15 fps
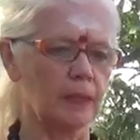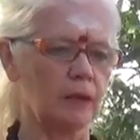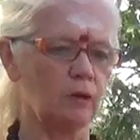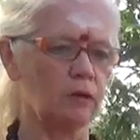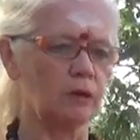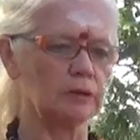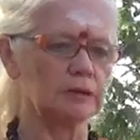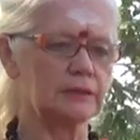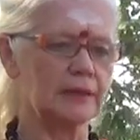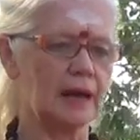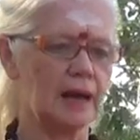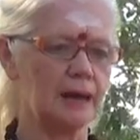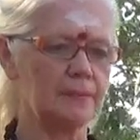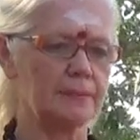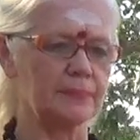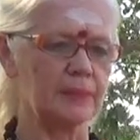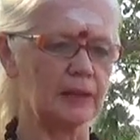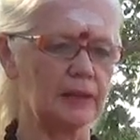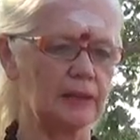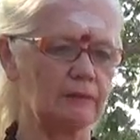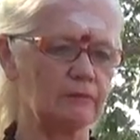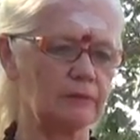all the time,
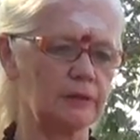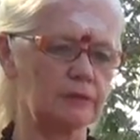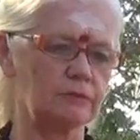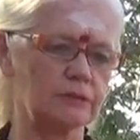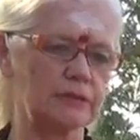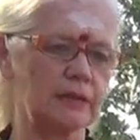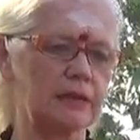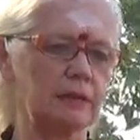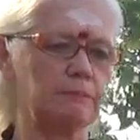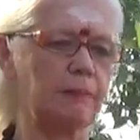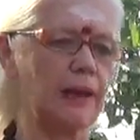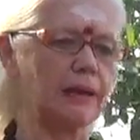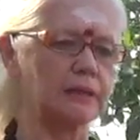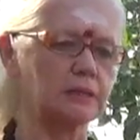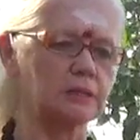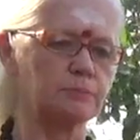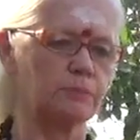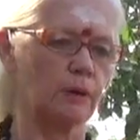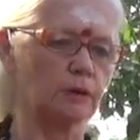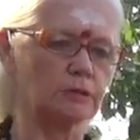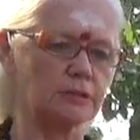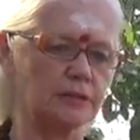it was like a black
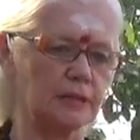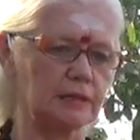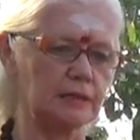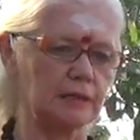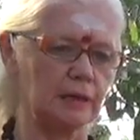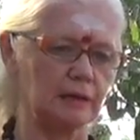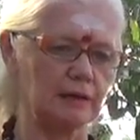spot that